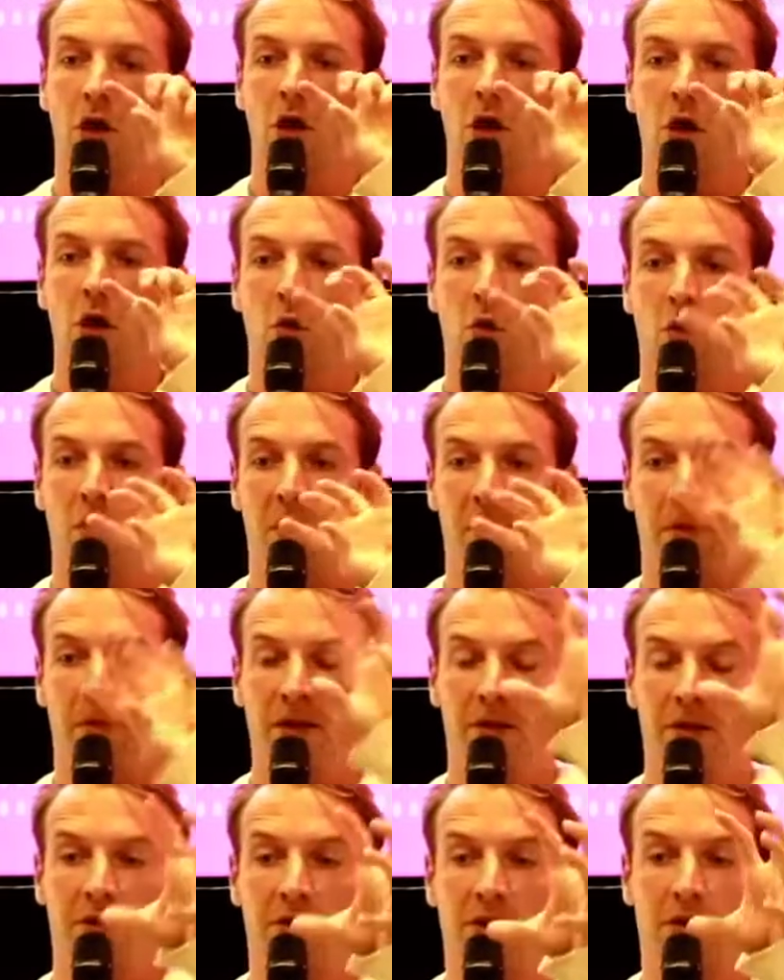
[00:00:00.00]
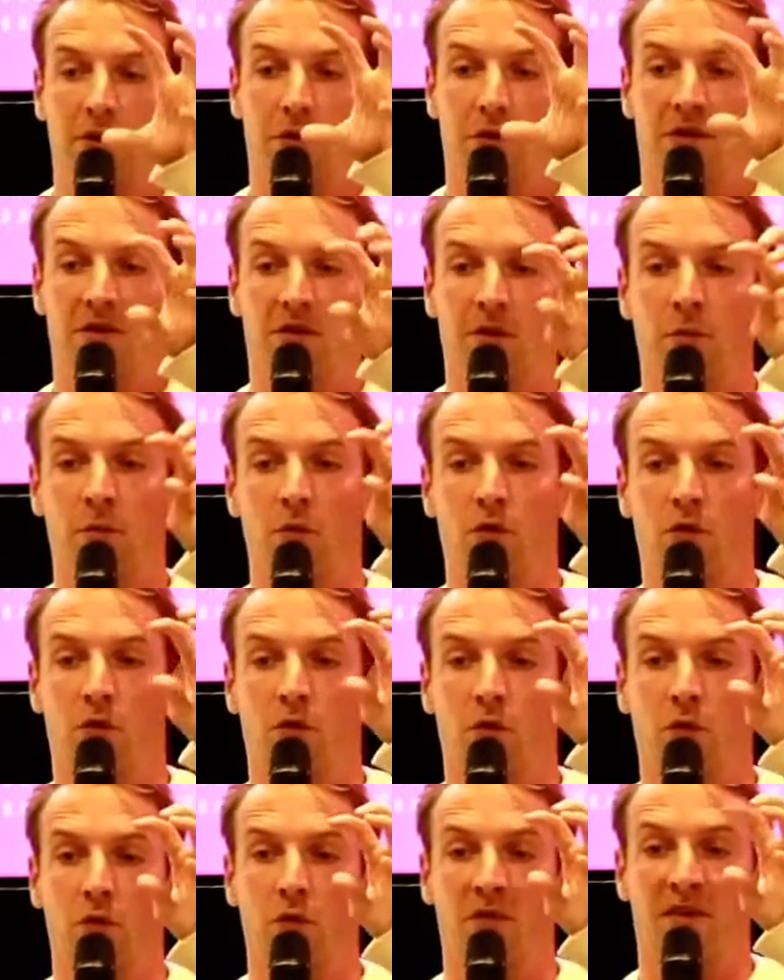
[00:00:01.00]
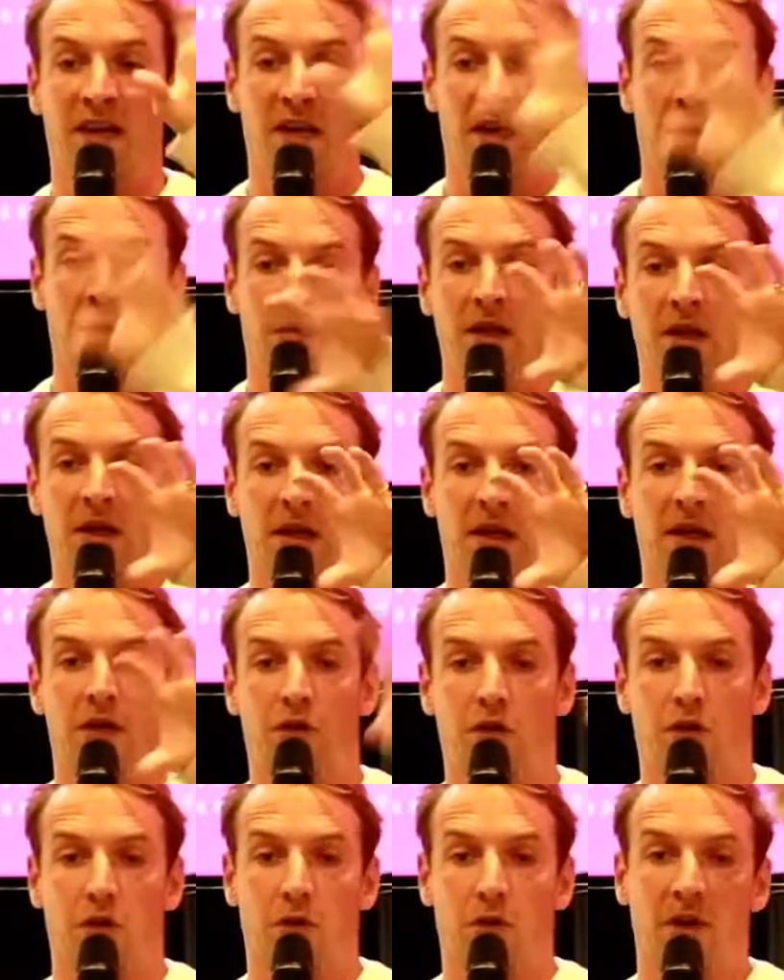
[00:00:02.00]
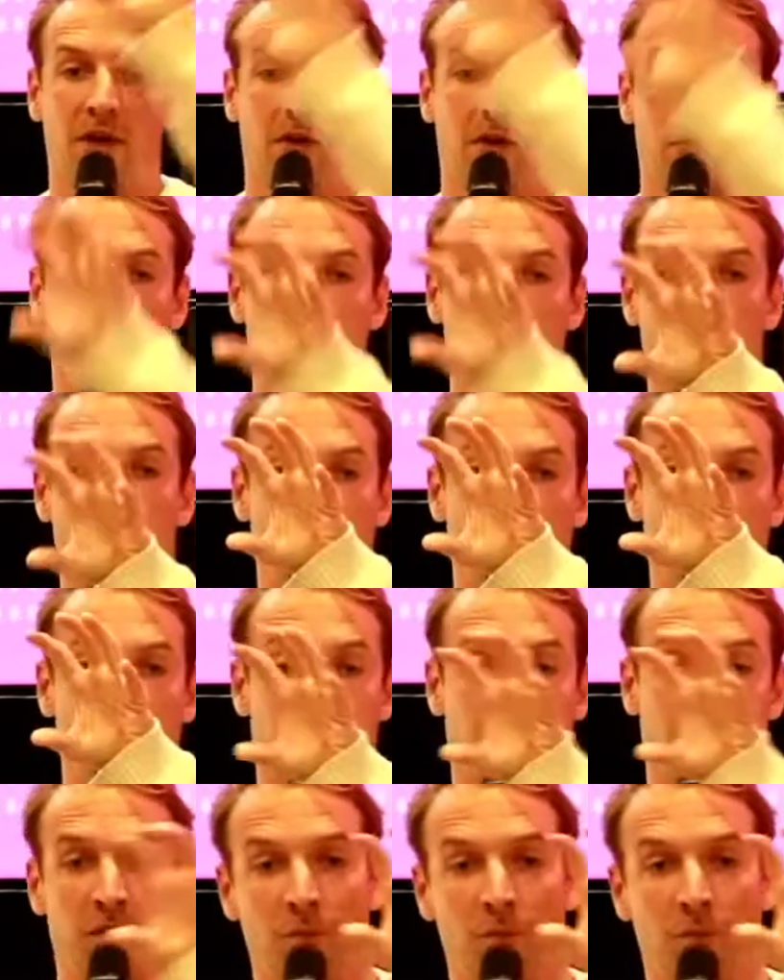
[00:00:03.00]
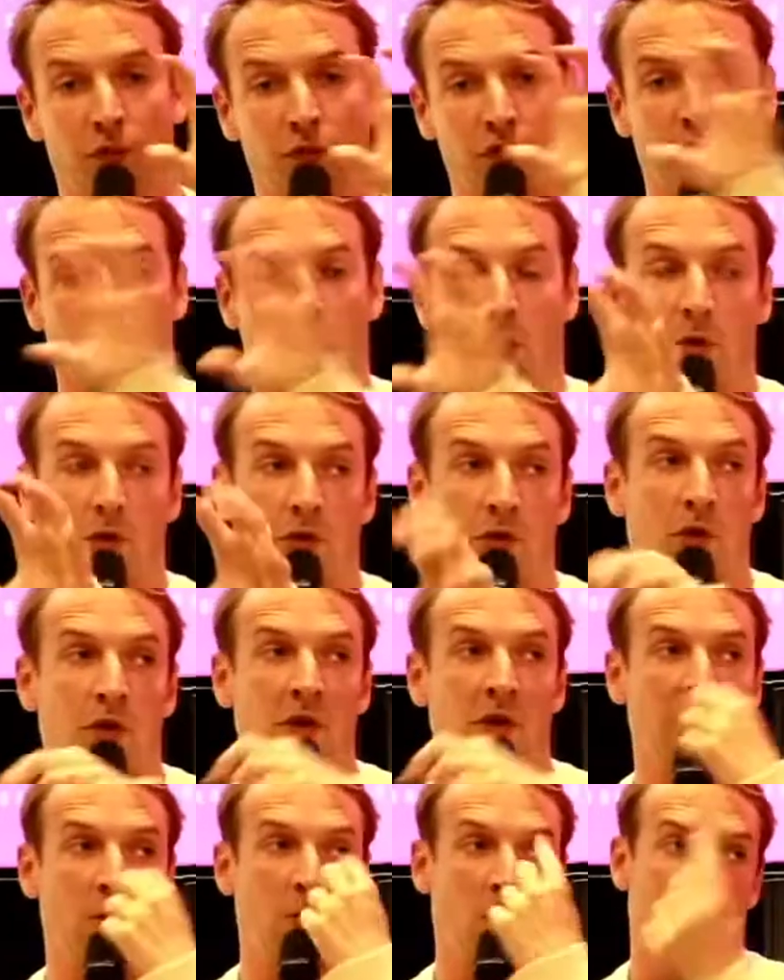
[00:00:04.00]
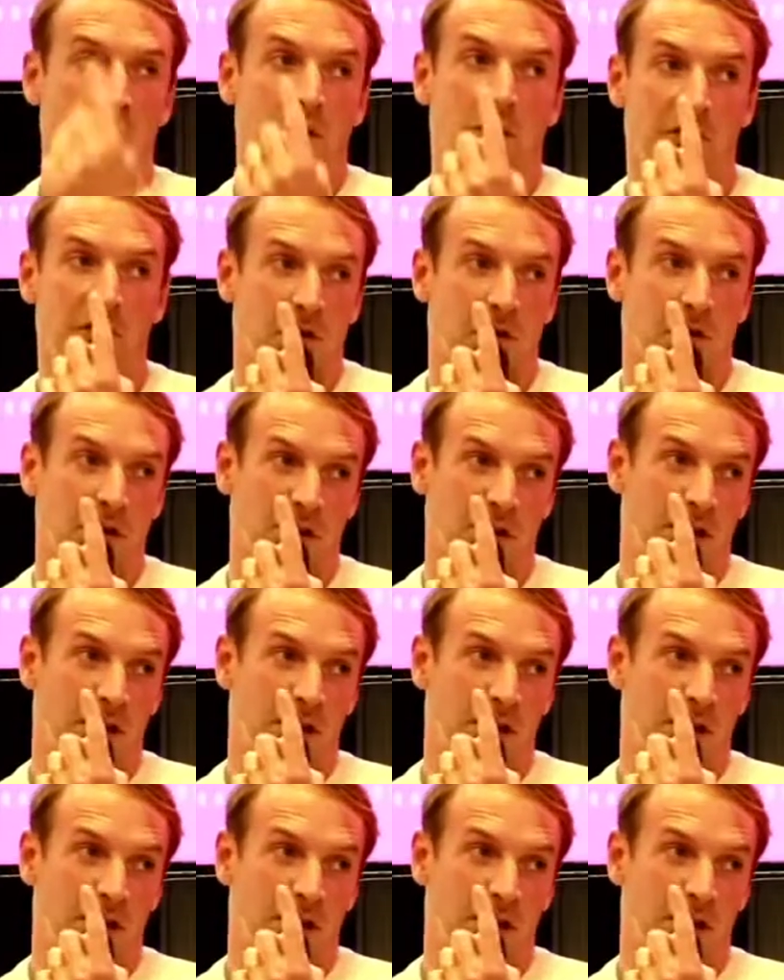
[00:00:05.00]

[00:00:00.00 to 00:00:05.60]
we built an algorithm to dynamically curate always and push forward only one offer